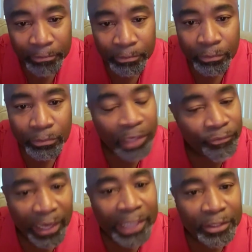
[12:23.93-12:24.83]
will stay
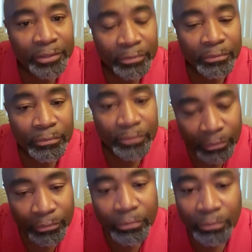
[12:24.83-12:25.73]
there.
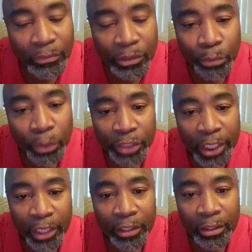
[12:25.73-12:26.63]
Even you might
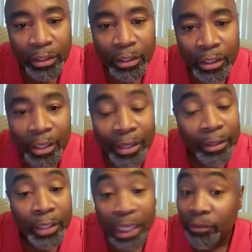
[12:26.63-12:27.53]
run the risk of
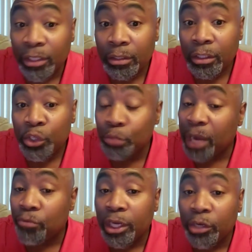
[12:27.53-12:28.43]
gangrene might get in
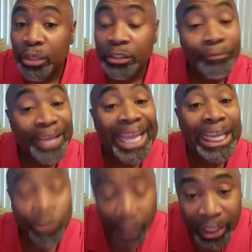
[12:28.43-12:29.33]
there.
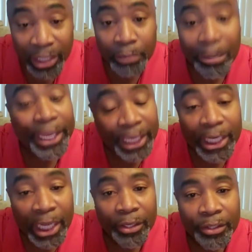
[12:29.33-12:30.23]
So you got to pull it out.
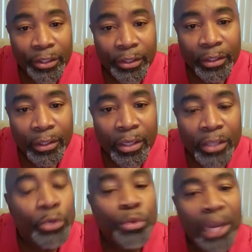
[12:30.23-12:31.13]
Pull that thing out.
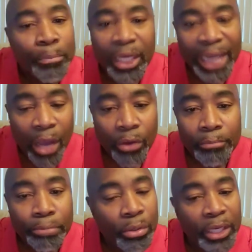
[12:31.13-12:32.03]
Pull that
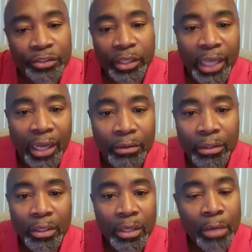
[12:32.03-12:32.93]
stuff out. And
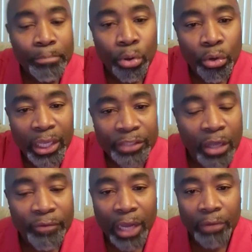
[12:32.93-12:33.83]
the moment that you pull it
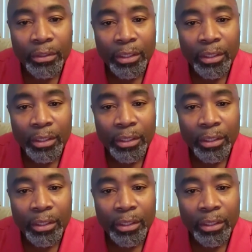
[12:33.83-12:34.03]
out,